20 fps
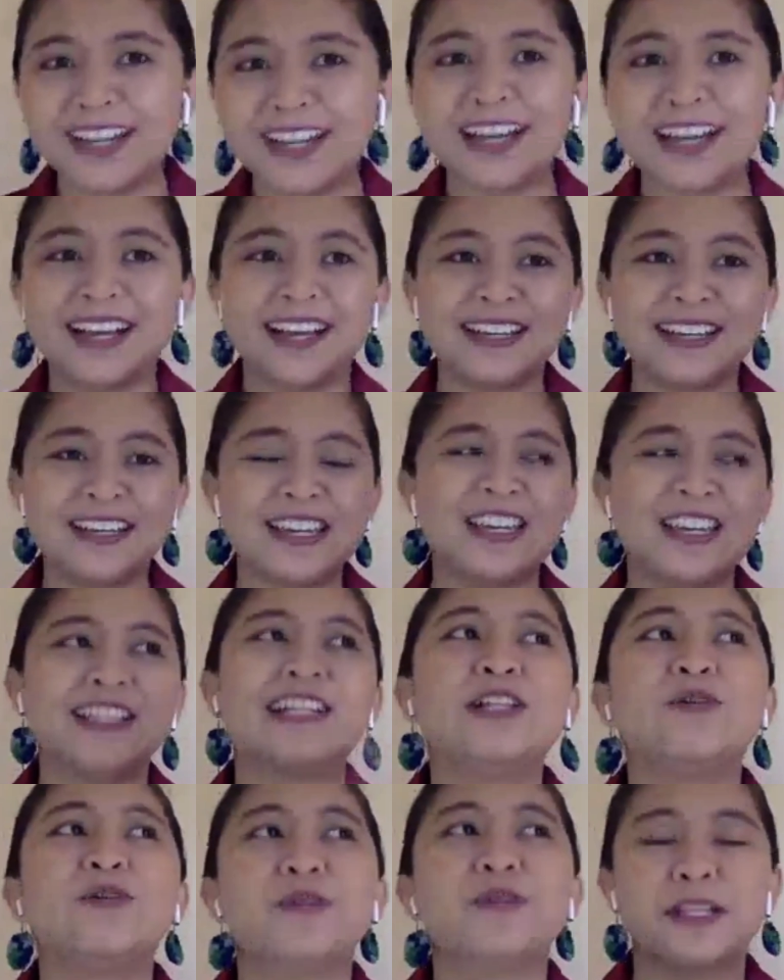He
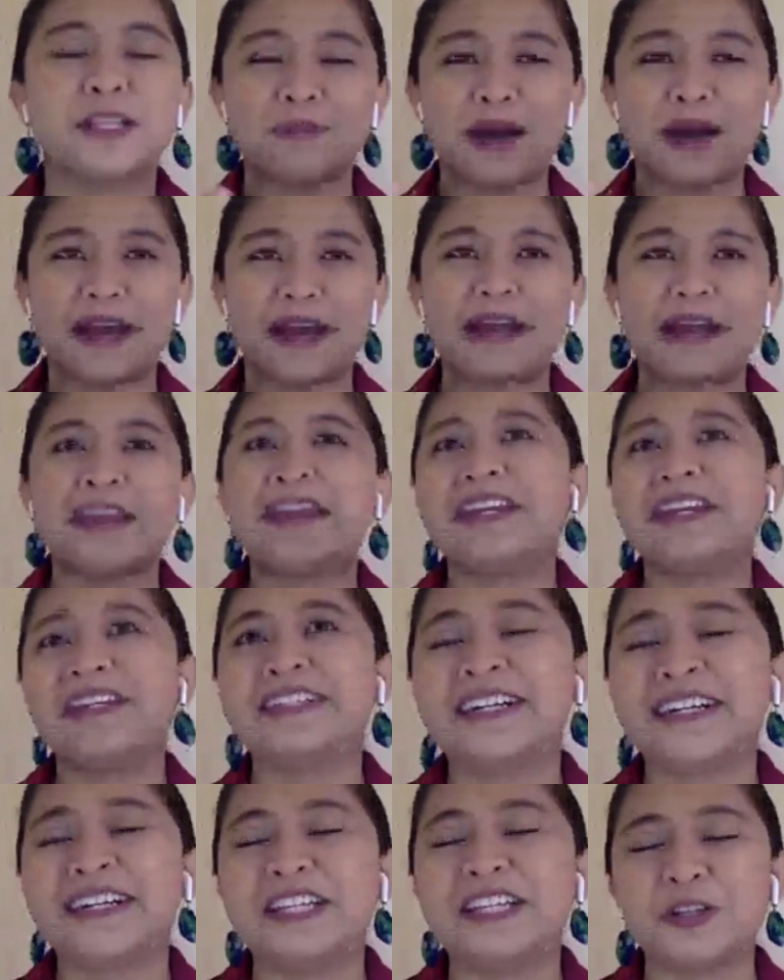included my,
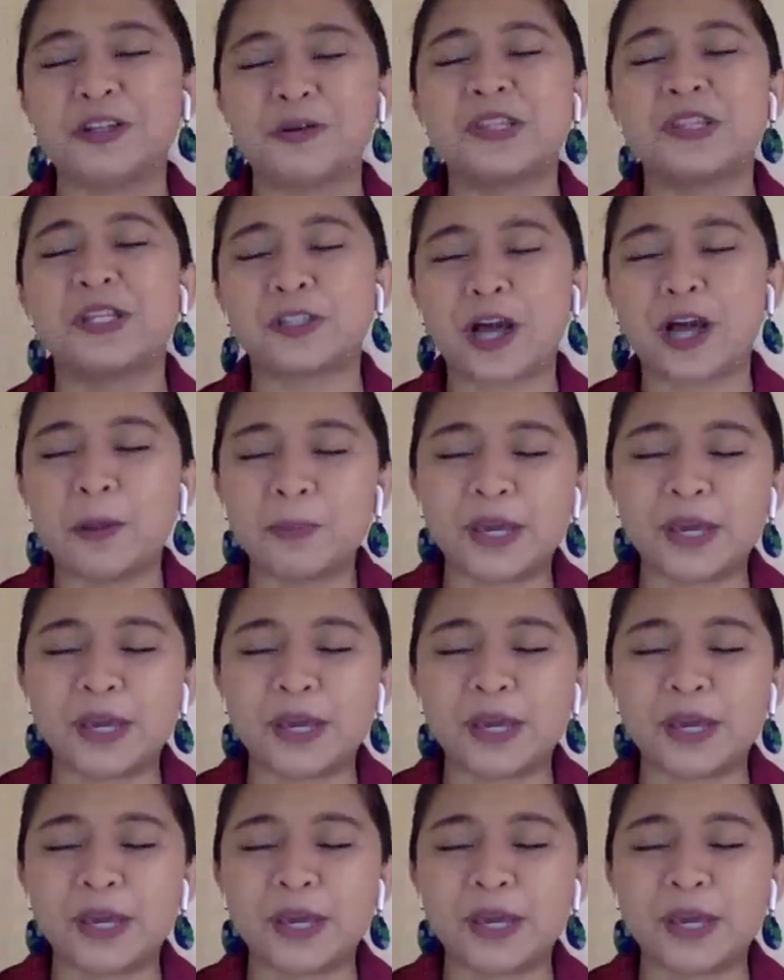the topic